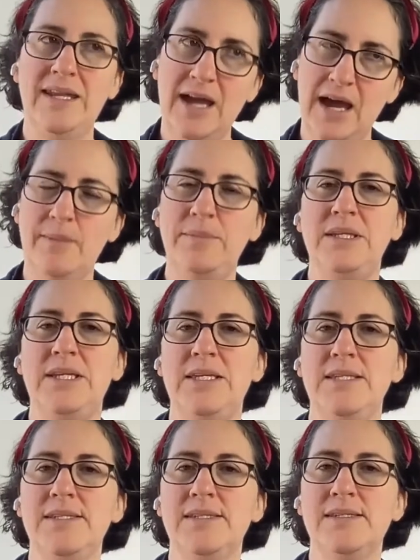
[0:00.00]
and
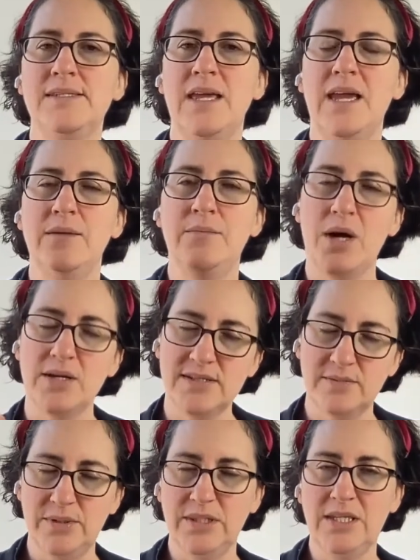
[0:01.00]
happiness and
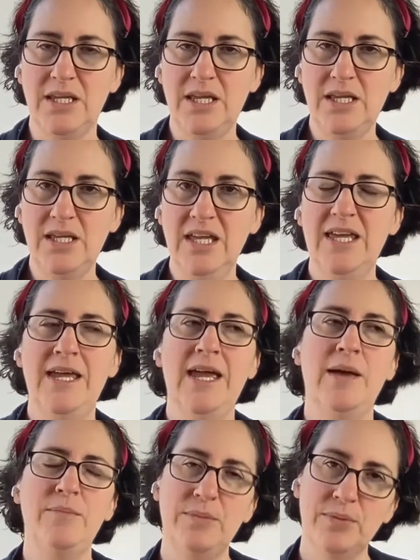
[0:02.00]
possibility.
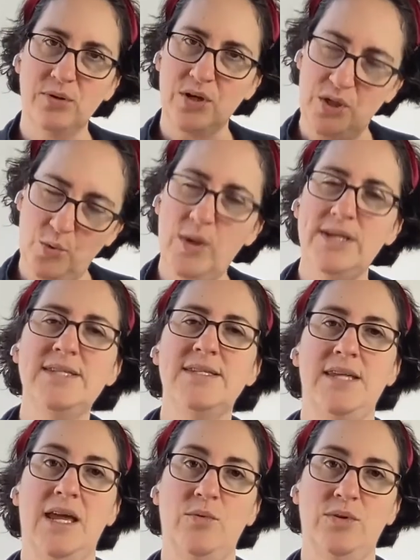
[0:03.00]
People are going to want to
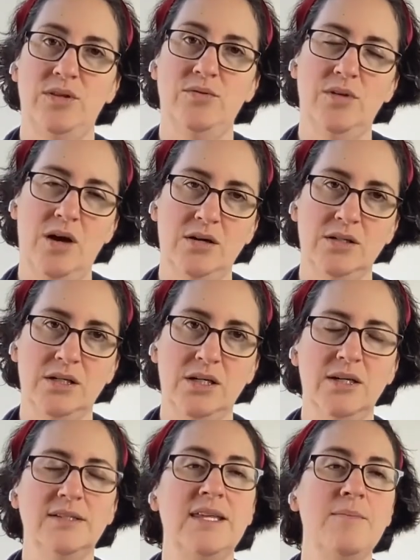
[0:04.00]
stay with you
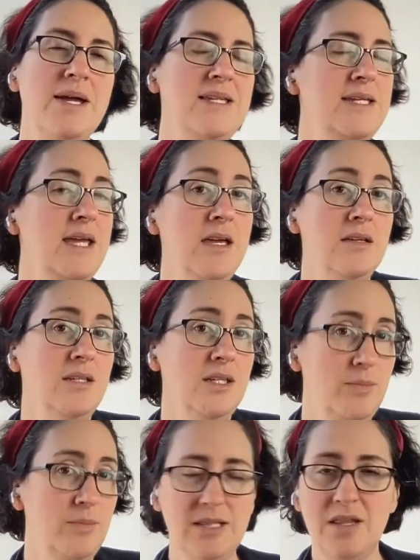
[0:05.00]
longer. They might take a
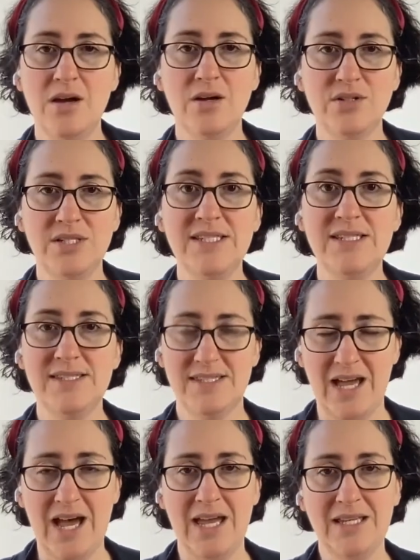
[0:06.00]
little bit longer to
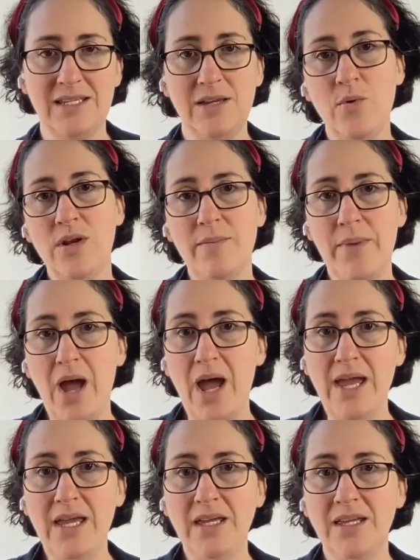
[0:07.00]
decide they want to
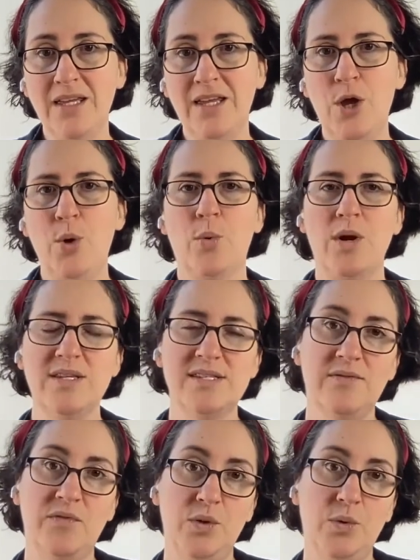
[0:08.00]
buy, whereas
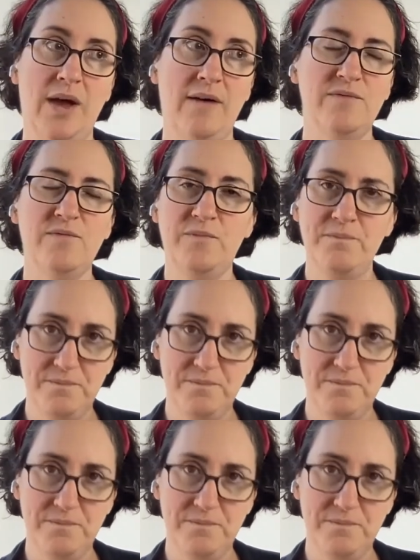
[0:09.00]
if you have